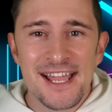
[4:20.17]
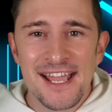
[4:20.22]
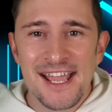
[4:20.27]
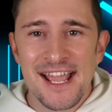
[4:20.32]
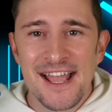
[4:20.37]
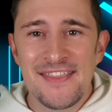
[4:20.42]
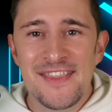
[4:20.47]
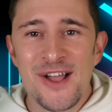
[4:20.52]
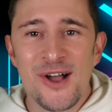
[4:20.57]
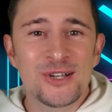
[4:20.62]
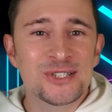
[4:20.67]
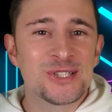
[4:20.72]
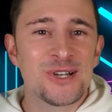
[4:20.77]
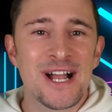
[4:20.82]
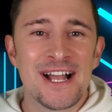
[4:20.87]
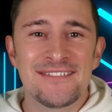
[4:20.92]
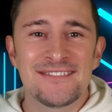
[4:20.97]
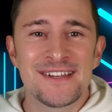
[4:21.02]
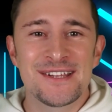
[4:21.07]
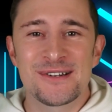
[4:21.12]
and they also
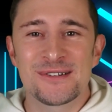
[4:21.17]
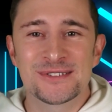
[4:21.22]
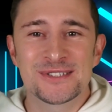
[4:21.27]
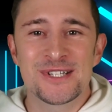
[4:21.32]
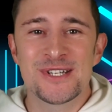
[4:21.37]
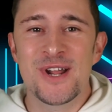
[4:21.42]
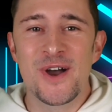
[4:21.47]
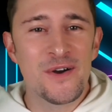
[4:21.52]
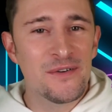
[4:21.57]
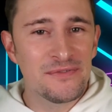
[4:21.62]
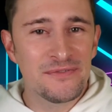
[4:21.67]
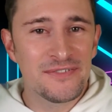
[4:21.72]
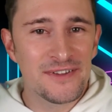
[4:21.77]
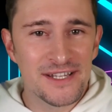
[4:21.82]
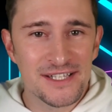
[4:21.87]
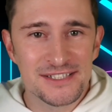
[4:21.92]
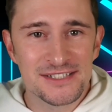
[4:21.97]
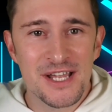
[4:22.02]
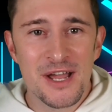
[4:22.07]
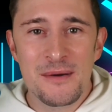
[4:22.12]
have little to no
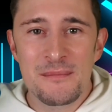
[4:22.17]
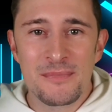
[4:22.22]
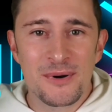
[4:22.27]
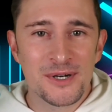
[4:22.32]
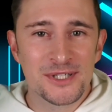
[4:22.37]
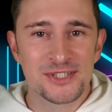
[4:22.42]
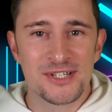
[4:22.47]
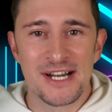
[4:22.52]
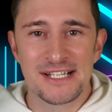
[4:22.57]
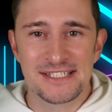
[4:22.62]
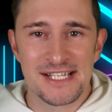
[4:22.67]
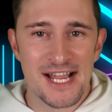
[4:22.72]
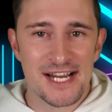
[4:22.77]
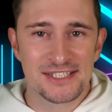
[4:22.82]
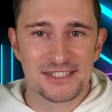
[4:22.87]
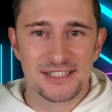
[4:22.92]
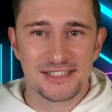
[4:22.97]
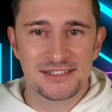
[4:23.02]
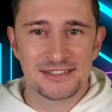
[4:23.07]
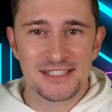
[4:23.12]
fees per
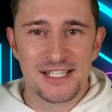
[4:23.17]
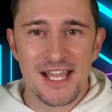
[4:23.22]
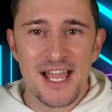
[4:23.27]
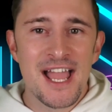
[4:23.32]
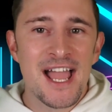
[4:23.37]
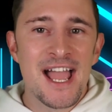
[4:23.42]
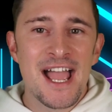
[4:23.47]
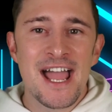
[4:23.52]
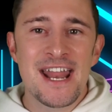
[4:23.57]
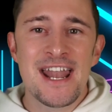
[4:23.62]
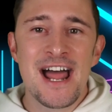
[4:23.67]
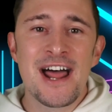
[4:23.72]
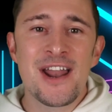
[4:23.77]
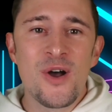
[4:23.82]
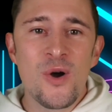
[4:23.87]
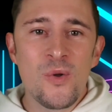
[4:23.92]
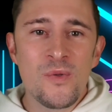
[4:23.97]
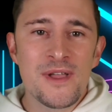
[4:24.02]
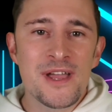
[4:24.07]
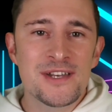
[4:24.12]
transactions. And not
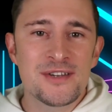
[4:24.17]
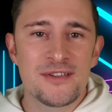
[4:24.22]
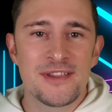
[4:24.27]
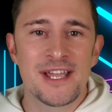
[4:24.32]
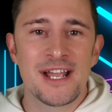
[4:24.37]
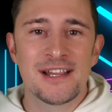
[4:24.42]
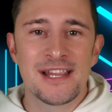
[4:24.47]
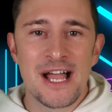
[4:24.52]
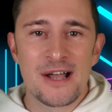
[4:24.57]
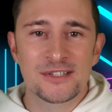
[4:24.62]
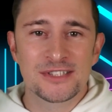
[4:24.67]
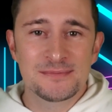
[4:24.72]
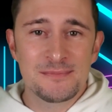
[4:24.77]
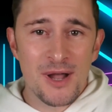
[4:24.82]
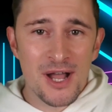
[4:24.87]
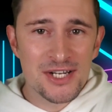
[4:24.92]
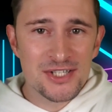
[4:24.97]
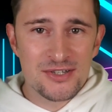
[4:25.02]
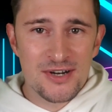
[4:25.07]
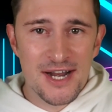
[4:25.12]
only do they allow
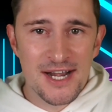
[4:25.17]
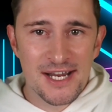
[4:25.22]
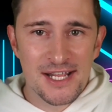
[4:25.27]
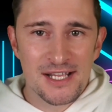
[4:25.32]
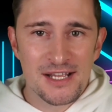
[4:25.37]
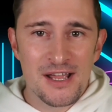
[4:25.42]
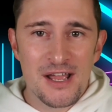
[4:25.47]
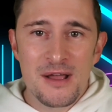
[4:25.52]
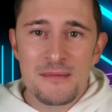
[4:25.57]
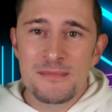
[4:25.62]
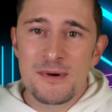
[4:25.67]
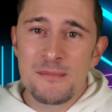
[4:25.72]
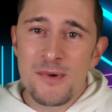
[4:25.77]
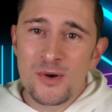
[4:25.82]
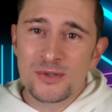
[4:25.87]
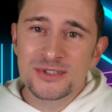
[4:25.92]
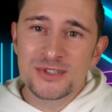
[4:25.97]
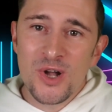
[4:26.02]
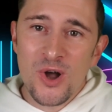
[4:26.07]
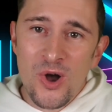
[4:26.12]
spot trading, but
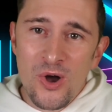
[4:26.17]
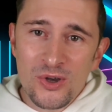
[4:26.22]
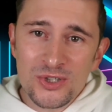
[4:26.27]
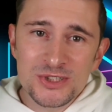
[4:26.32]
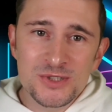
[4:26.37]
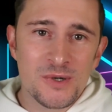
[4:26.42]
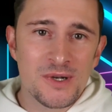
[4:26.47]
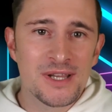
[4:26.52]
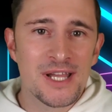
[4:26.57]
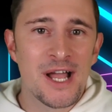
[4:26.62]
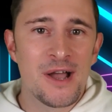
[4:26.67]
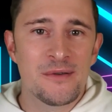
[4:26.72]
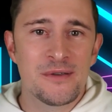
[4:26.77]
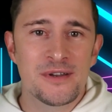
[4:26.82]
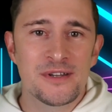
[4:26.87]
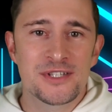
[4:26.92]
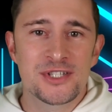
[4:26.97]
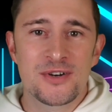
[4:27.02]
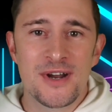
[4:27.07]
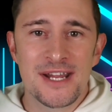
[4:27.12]
most also allow you
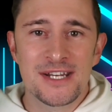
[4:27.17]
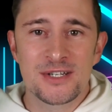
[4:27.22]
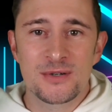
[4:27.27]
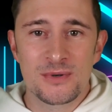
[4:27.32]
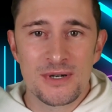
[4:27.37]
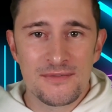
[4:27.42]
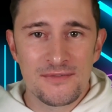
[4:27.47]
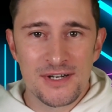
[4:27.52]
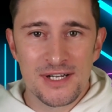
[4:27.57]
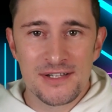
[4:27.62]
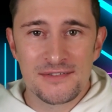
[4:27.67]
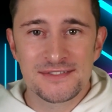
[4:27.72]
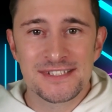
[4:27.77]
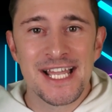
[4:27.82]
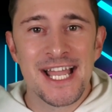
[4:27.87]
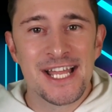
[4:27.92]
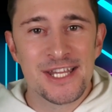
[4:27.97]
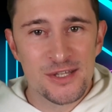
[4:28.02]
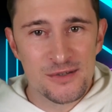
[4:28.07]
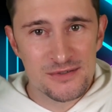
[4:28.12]
to trade derivatives
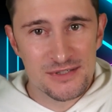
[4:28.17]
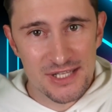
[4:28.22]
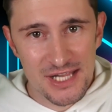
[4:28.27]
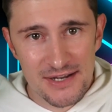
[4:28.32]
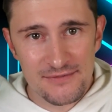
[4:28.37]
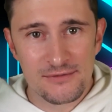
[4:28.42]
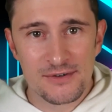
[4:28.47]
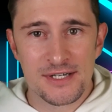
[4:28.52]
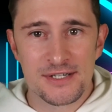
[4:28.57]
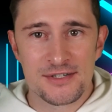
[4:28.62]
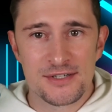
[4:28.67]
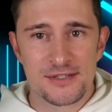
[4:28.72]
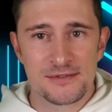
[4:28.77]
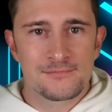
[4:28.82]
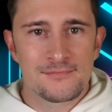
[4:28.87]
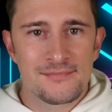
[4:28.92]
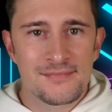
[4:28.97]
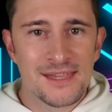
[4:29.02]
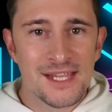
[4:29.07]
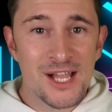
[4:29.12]
and use leverage.
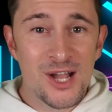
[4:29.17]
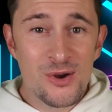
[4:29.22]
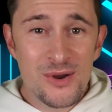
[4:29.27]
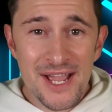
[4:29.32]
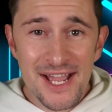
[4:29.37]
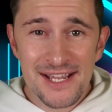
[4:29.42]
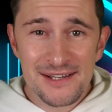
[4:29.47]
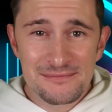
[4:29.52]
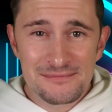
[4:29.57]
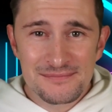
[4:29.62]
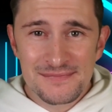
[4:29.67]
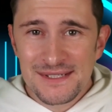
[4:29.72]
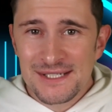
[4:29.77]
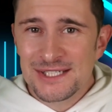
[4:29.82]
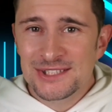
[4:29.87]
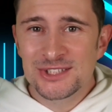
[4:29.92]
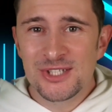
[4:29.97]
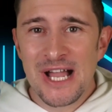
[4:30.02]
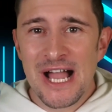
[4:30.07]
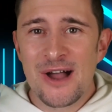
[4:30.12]
Okay,
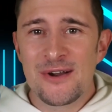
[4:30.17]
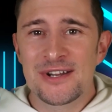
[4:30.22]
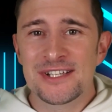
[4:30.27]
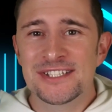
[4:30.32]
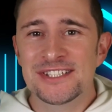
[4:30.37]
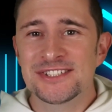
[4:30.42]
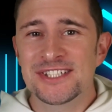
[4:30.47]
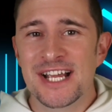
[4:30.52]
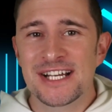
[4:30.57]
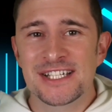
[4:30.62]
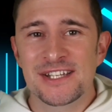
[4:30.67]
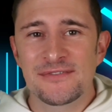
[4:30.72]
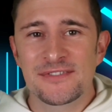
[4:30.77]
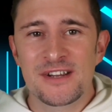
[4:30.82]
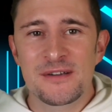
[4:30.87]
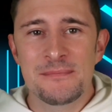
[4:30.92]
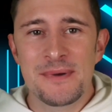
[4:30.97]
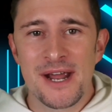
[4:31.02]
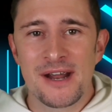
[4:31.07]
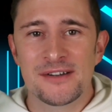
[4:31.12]
so how does Injective
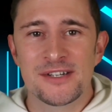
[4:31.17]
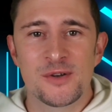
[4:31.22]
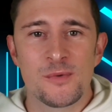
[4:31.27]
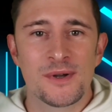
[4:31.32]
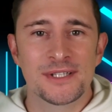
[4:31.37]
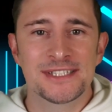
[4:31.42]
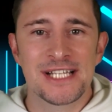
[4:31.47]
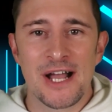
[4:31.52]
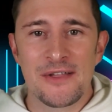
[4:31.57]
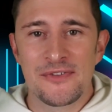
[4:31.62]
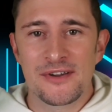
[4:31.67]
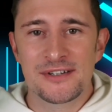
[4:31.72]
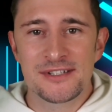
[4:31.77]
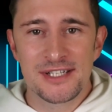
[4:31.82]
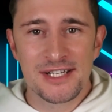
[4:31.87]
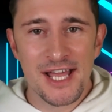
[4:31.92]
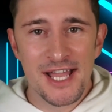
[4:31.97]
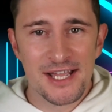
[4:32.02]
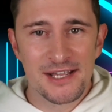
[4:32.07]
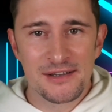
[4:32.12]
compare to what's out there
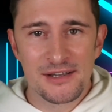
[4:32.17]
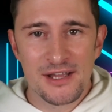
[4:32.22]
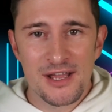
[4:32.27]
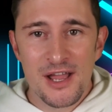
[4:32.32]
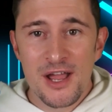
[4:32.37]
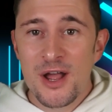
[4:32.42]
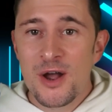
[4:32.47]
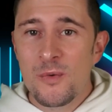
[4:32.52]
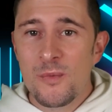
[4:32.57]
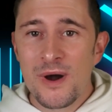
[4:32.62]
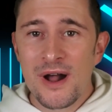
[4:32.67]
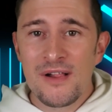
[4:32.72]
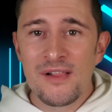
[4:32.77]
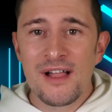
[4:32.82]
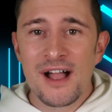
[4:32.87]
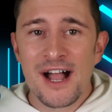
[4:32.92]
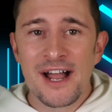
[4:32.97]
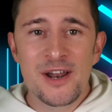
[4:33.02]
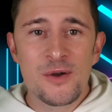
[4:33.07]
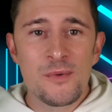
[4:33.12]
today? Well,
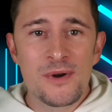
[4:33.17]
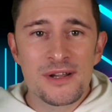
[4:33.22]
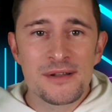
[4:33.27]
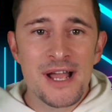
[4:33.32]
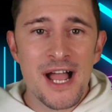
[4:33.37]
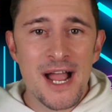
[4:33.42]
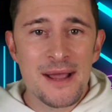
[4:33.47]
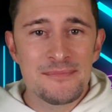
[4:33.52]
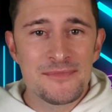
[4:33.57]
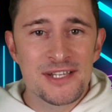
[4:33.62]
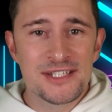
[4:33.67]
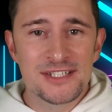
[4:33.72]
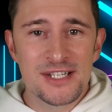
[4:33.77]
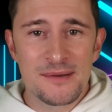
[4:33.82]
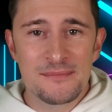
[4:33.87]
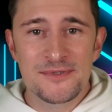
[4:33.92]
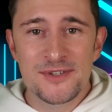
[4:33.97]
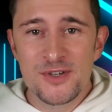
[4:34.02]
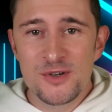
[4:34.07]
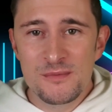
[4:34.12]
I don't want to hype this
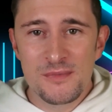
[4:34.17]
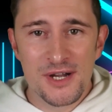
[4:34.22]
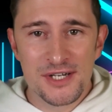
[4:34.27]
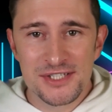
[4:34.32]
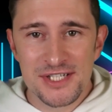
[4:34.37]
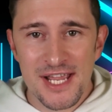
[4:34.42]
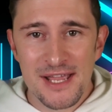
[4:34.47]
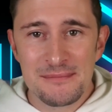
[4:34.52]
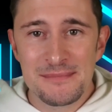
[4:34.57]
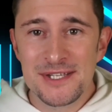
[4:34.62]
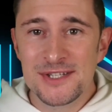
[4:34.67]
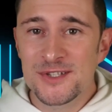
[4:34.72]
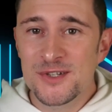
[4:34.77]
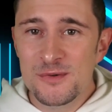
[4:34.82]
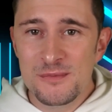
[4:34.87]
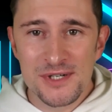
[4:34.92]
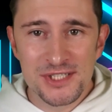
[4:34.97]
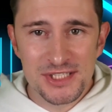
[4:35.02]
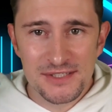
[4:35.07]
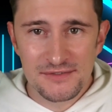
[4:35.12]
up too much and be too
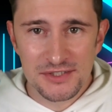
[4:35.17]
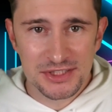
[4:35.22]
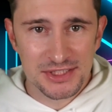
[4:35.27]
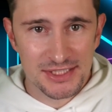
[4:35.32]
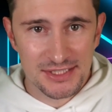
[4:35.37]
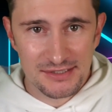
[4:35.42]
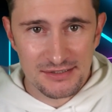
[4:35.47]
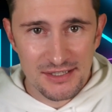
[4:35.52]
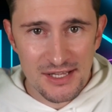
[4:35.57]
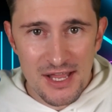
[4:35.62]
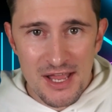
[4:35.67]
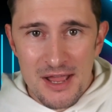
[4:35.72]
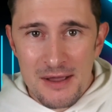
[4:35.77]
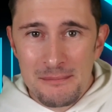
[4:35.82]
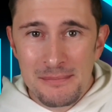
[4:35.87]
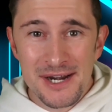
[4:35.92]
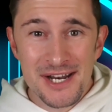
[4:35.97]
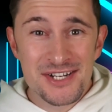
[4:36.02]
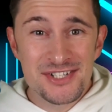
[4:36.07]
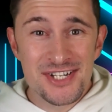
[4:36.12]
much of a shill,
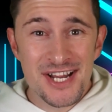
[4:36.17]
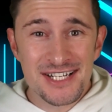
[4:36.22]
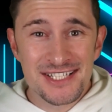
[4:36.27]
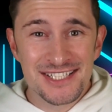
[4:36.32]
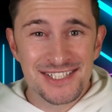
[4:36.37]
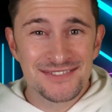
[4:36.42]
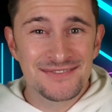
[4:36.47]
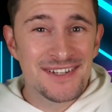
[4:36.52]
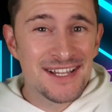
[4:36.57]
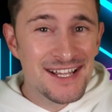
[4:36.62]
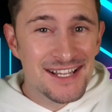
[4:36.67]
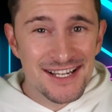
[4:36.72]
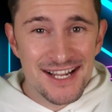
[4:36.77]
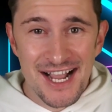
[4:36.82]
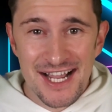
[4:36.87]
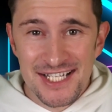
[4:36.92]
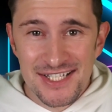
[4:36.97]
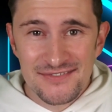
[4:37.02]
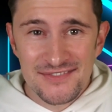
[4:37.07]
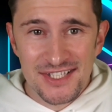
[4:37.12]
but Injective
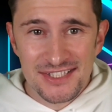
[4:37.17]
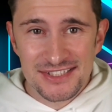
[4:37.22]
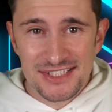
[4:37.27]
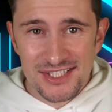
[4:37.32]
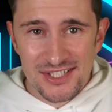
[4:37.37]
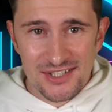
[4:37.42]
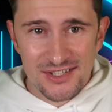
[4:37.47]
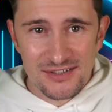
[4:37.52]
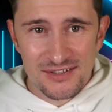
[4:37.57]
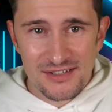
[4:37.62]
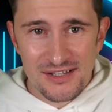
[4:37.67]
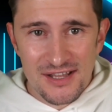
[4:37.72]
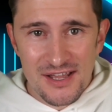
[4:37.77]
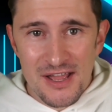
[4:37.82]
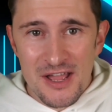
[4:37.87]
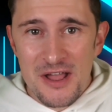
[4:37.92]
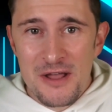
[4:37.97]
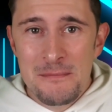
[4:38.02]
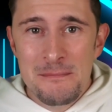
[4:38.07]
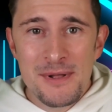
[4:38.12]
kind of does it all.
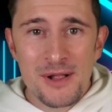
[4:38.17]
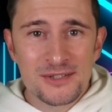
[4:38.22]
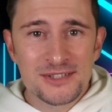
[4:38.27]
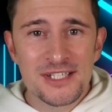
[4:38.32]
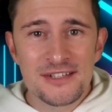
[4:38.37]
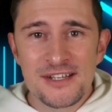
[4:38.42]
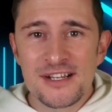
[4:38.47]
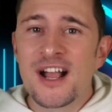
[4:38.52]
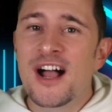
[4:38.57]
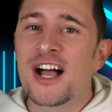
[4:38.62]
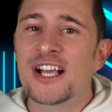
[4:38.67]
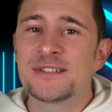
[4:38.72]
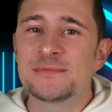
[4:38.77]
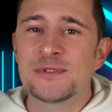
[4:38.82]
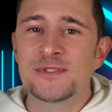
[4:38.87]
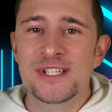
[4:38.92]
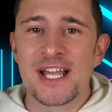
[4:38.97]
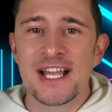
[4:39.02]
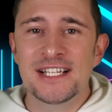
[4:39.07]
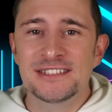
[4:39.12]
Built on the
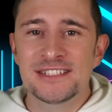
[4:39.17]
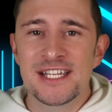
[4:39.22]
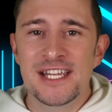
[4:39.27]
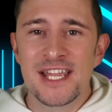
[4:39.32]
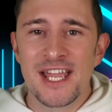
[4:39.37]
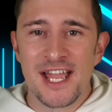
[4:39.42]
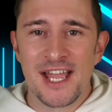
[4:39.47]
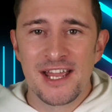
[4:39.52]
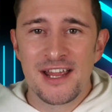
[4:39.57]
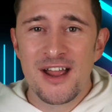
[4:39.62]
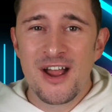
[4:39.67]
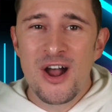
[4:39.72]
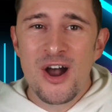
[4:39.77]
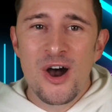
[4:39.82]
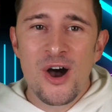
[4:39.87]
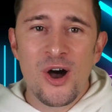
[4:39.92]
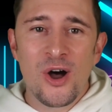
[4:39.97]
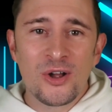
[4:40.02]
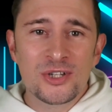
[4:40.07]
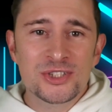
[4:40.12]
Cosmos SDK, all